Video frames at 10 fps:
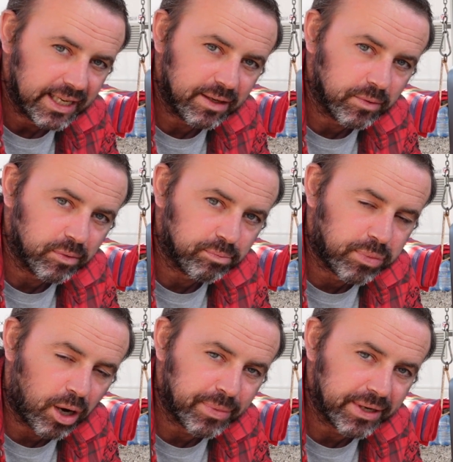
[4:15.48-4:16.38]
it will
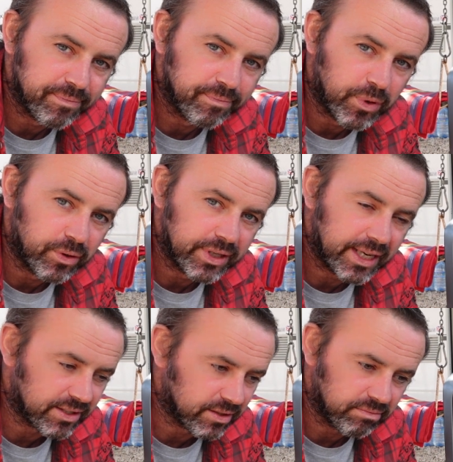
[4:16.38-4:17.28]
pop it. But it
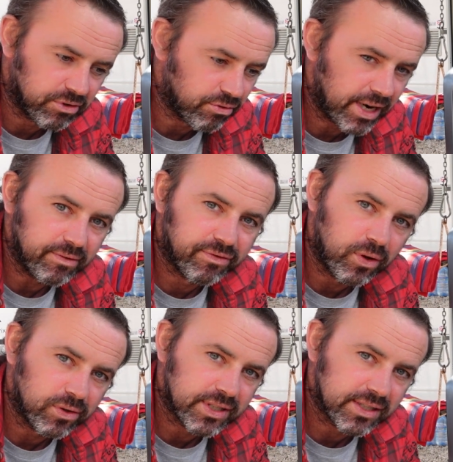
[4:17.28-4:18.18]
has a great
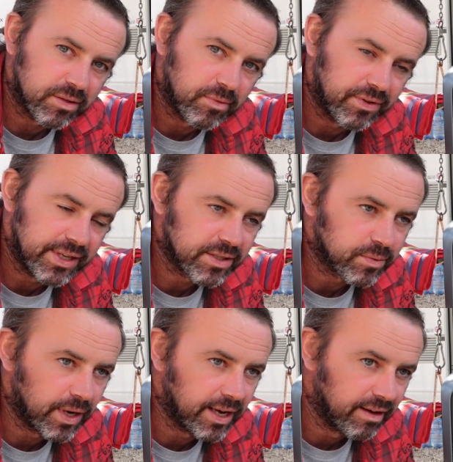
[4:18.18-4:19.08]
fault system on this
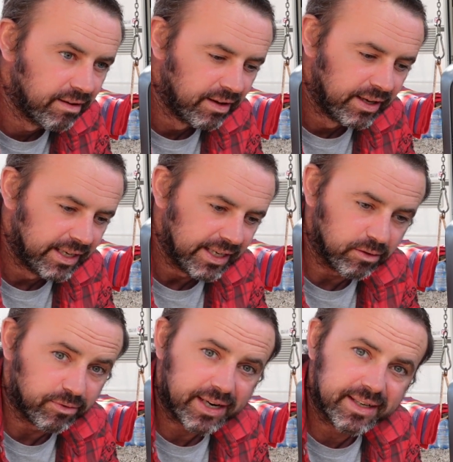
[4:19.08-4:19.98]
where
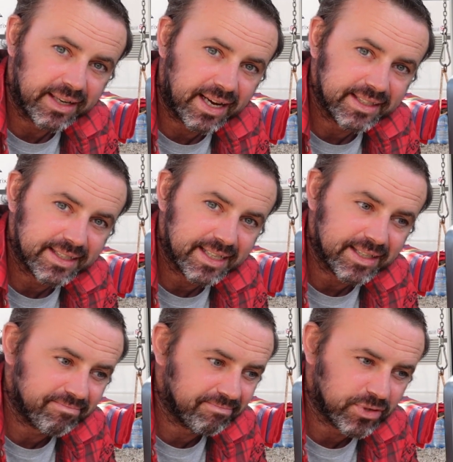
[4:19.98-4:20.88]
it'll recognise it
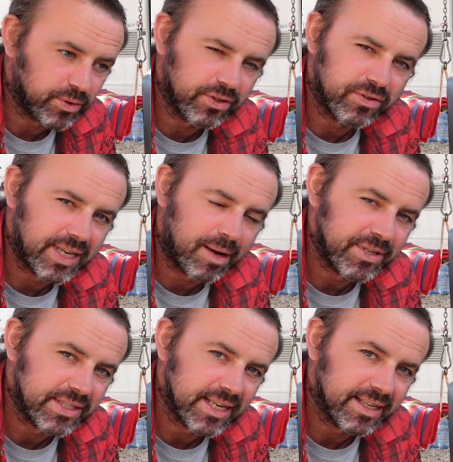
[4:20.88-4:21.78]
so it doesn't
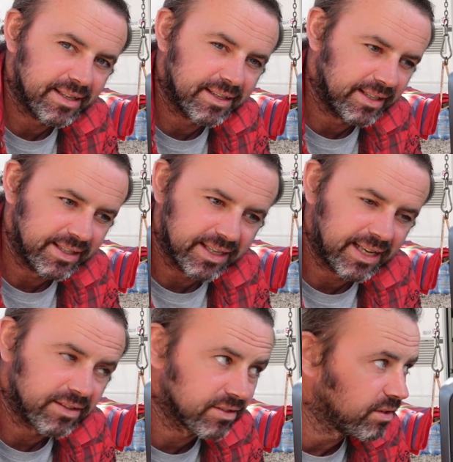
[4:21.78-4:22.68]
damage it, and then you can
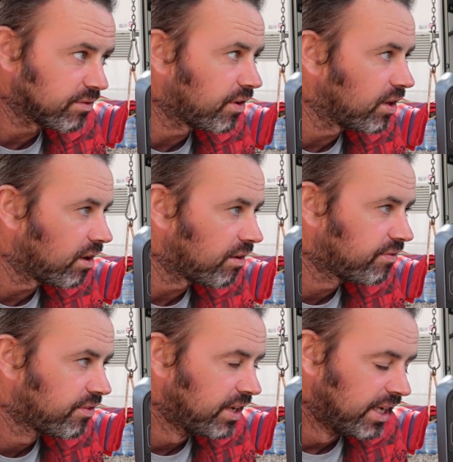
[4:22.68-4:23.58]
cancel the fault
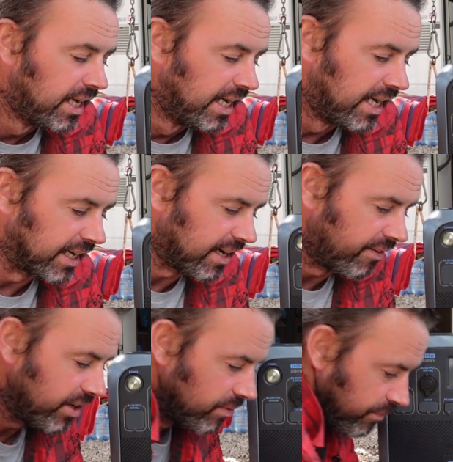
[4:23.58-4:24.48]
off and
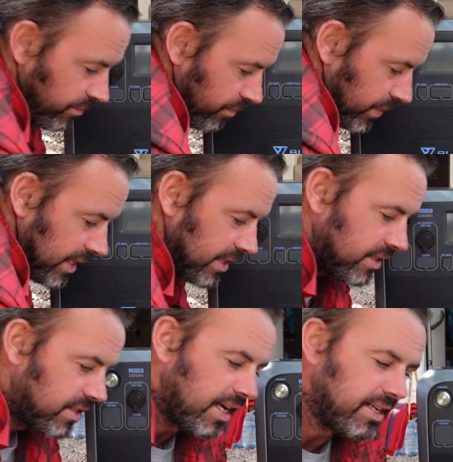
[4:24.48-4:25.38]
carry on. We did
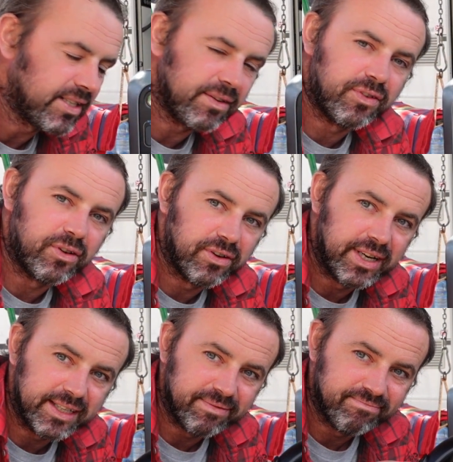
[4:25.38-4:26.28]
change it for
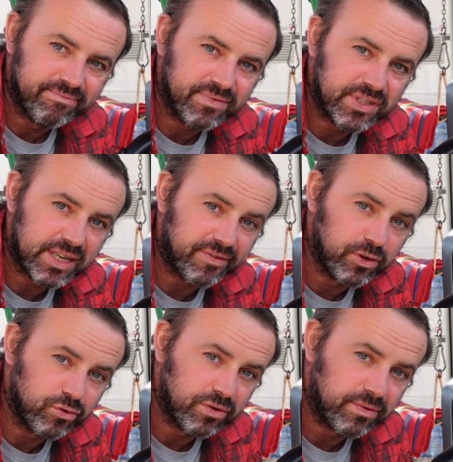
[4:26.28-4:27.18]
a
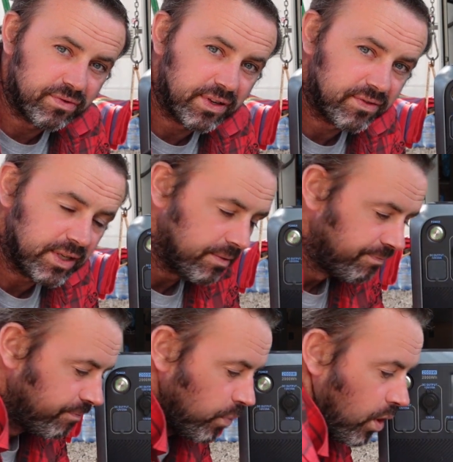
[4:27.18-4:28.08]
750
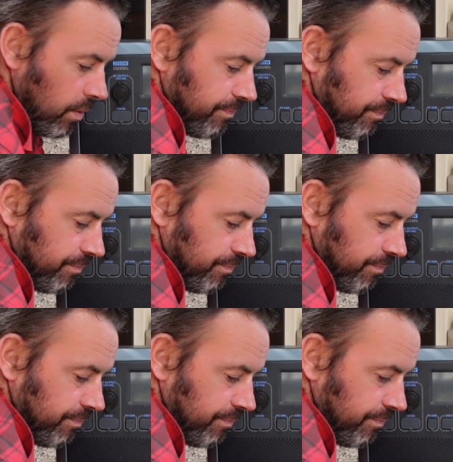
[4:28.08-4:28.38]
watt